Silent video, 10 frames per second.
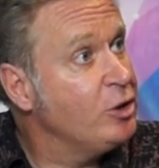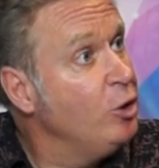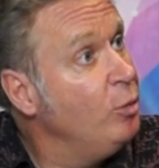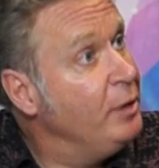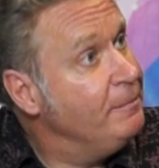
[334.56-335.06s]
Piers
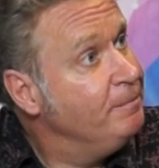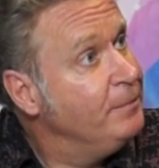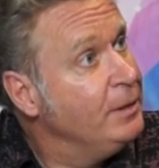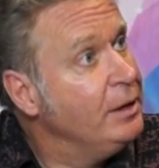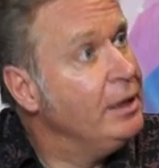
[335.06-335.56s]
Corbyn.
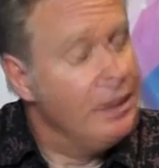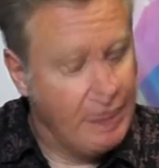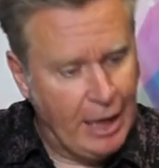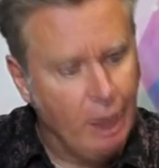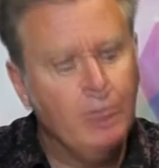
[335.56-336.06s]

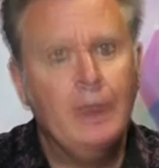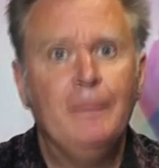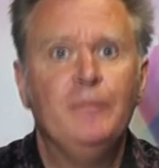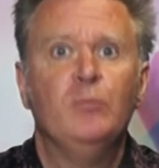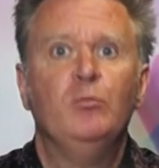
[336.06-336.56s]
Now,
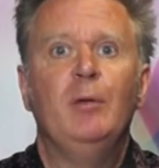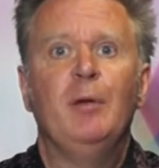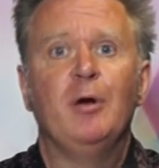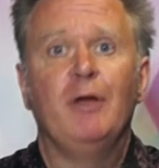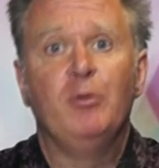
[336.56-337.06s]

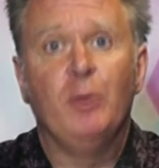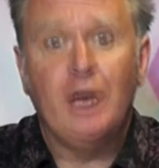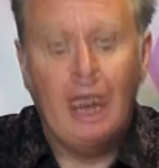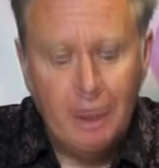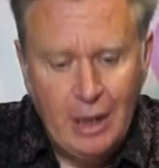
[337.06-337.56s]
remember
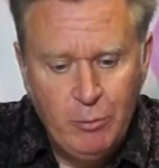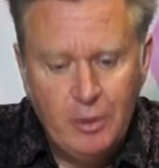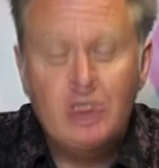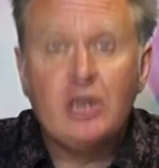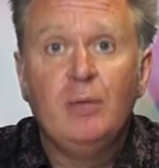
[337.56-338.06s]
everybody out
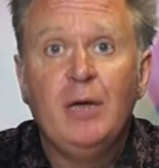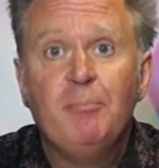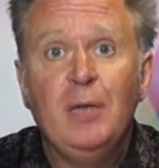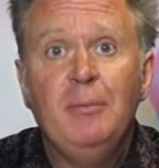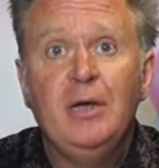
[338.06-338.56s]
there is going to
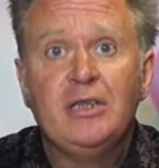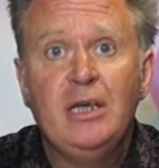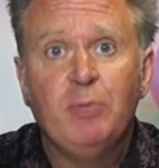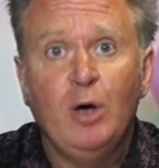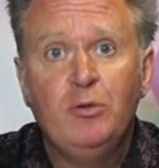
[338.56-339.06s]
be a
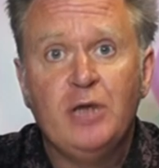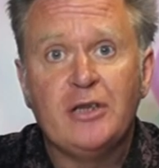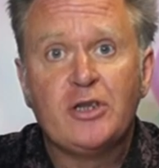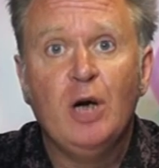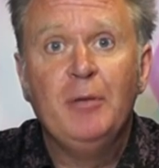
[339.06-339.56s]
BBC
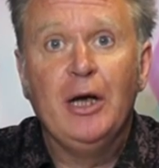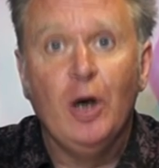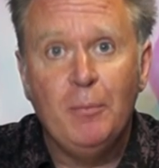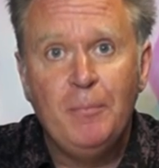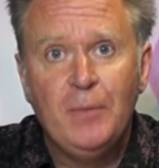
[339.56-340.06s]
protest
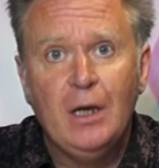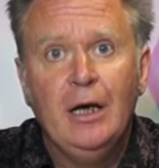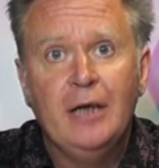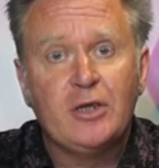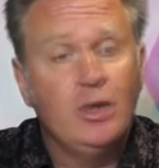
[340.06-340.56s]
coming up.
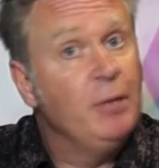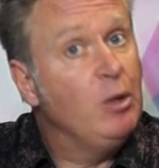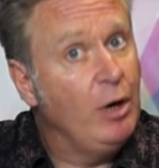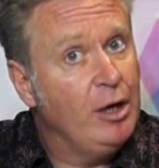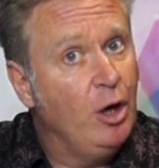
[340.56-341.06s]
It's going to
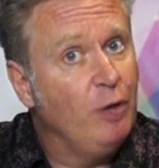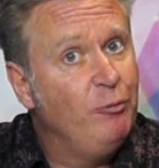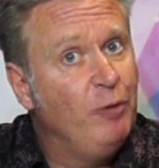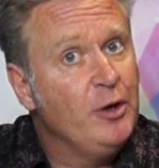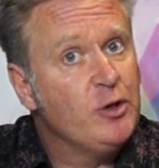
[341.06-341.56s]
be quite a
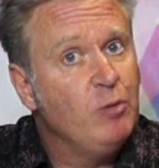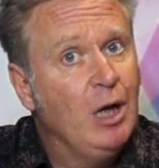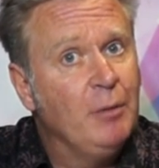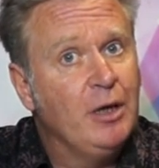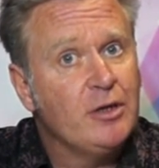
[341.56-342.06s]
lot of fun
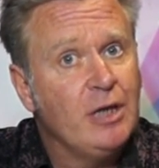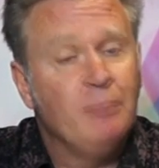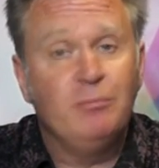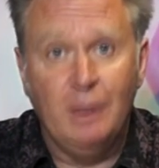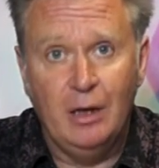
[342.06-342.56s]
as well, because
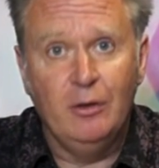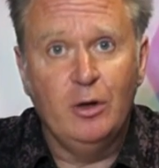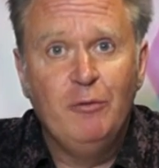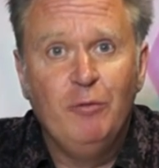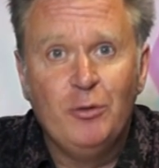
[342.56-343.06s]
I'm
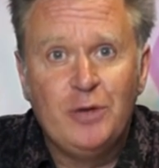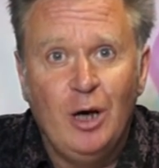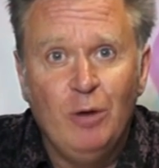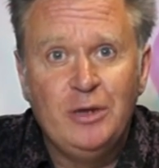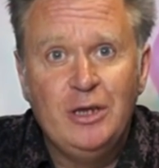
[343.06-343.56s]
looking
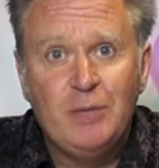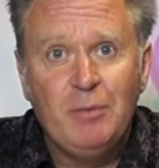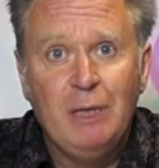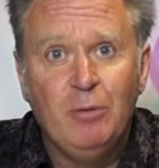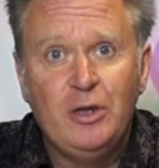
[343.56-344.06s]
forward to holding
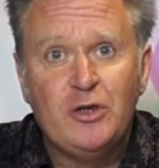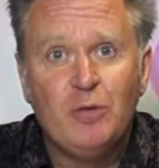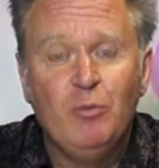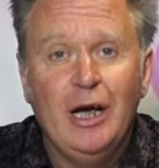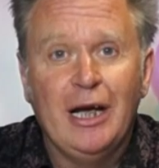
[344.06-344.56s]
these people
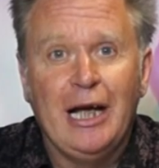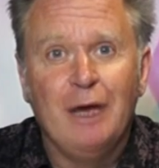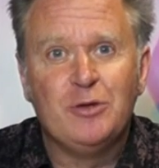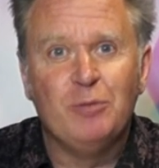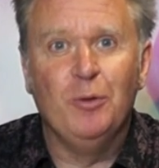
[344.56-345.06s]
in some way
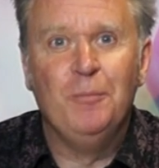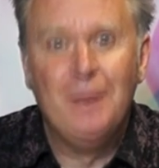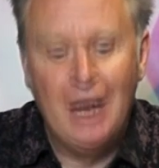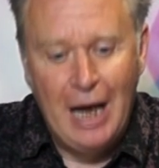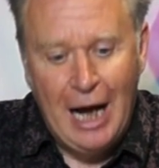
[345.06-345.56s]

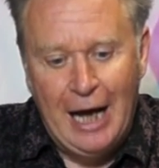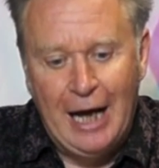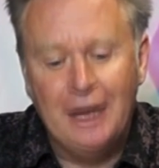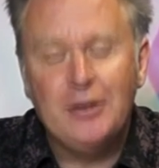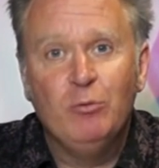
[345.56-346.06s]
accountable,
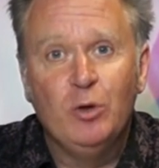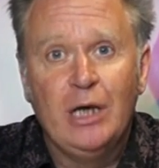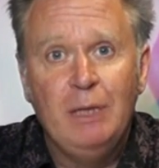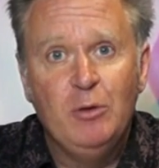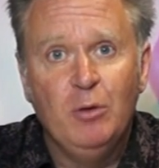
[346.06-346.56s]
and
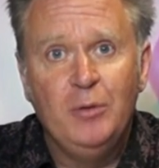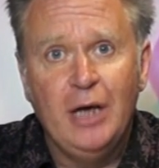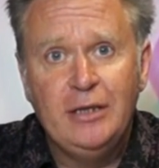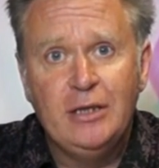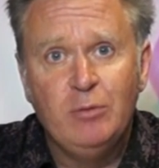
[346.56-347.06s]
we'll keep you
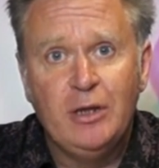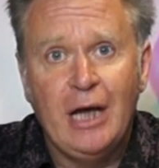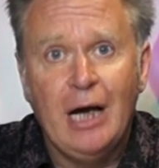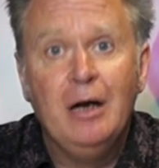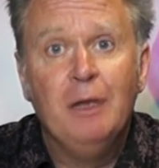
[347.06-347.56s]
updated
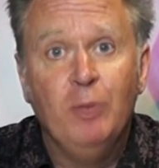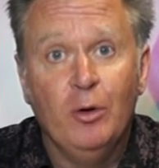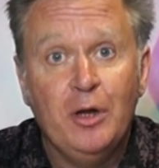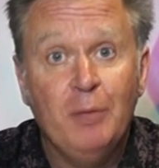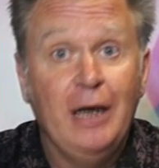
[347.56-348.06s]
with that.
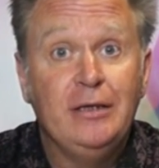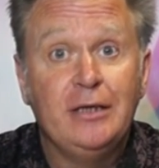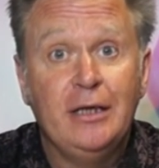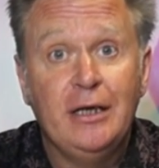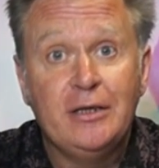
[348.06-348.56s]
But the
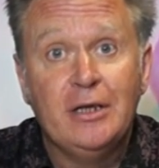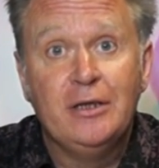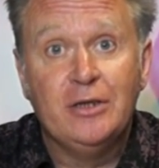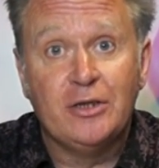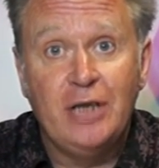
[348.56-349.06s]
main thing is
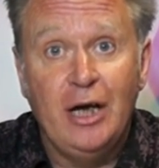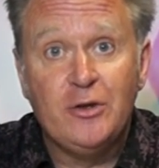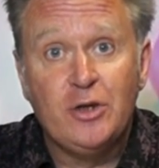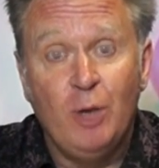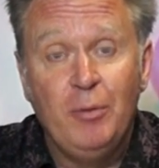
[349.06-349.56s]
to
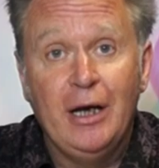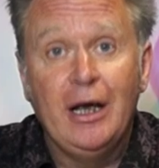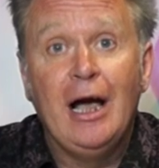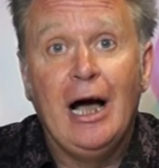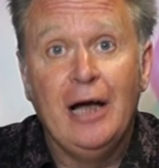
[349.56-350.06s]
stay on
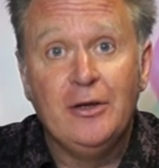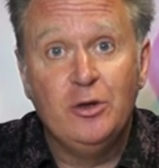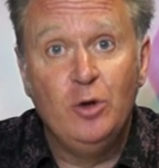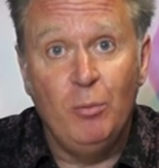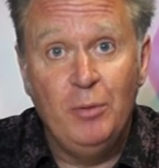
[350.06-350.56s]
topic
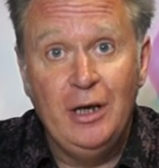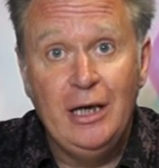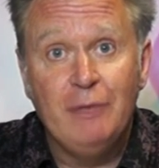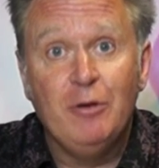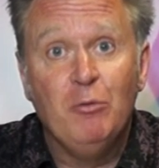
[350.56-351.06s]
and not
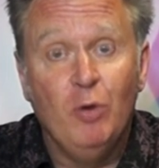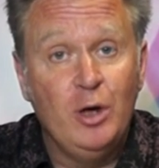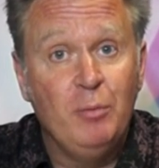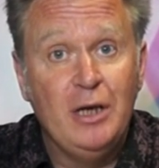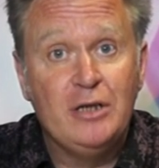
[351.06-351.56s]
believe
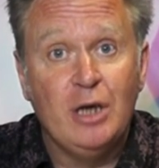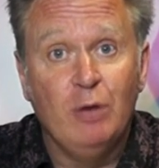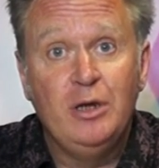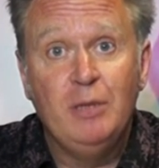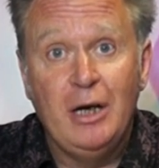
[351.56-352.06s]
what you're being
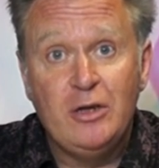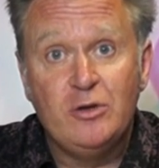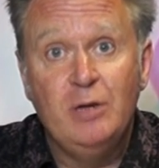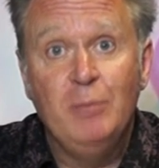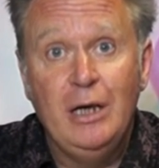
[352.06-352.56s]
told in the
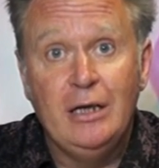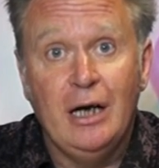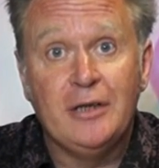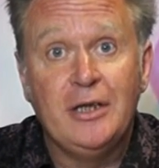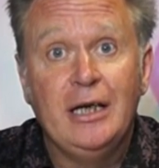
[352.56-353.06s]
mainstream
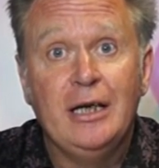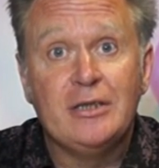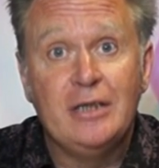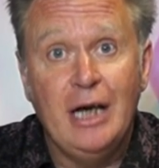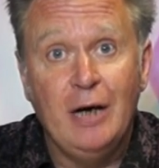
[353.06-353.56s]
media. I
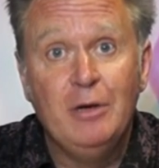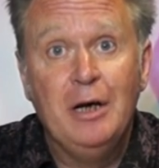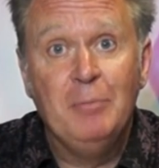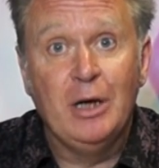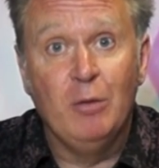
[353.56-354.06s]
think it's
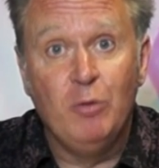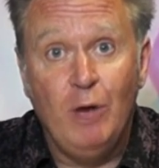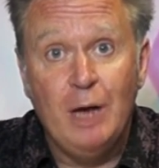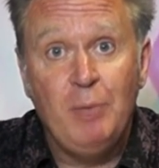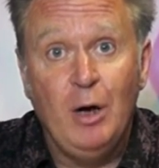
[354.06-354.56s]
now
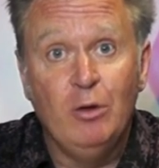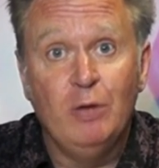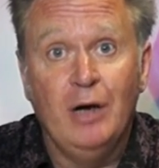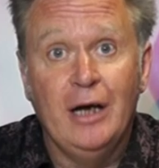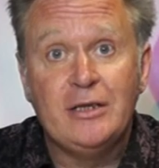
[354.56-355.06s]
become quite
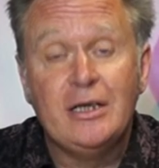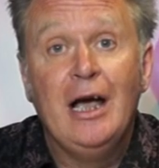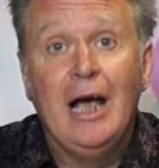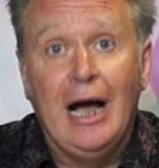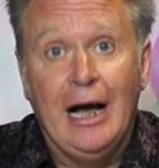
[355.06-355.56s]

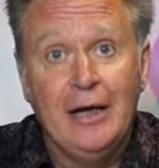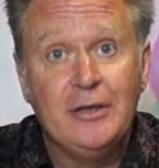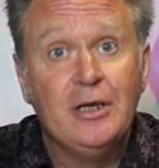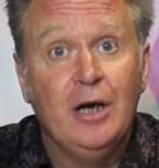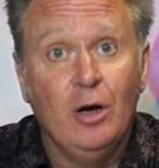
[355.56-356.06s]
polarised,
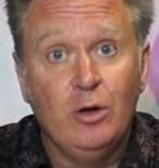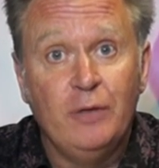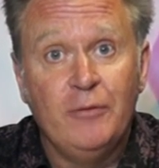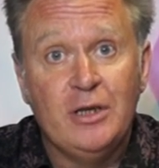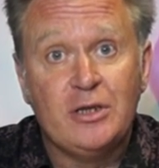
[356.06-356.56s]
and a
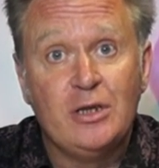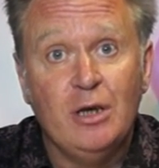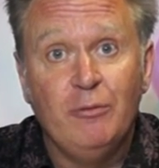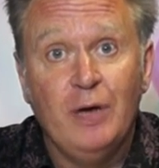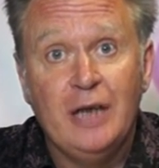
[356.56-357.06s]
lot of this
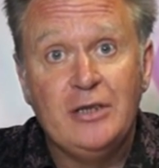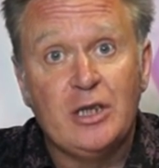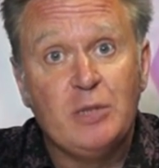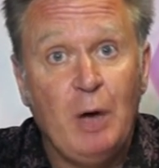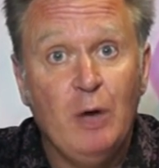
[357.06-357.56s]
stuff
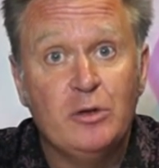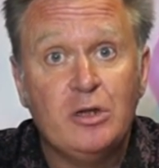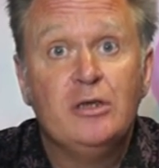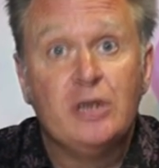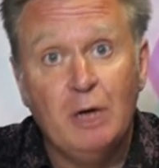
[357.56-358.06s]
is
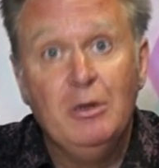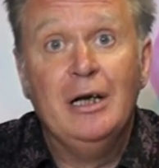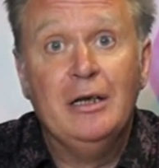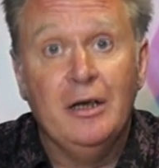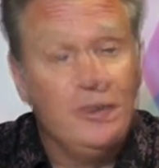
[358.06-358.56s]
exposed.
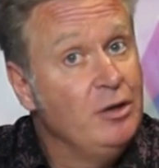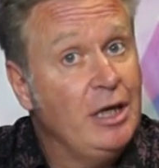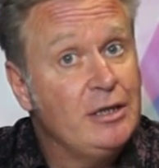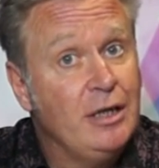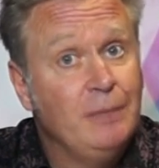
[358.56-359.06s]
So
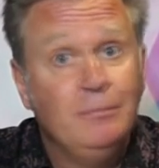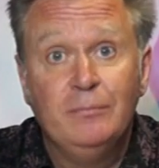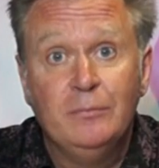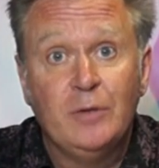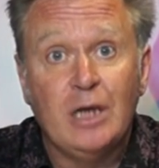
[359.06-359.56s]
until next
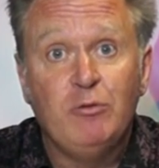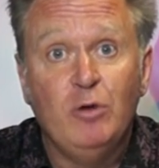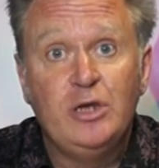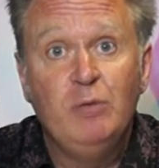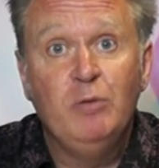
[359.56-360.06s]
time, thanks for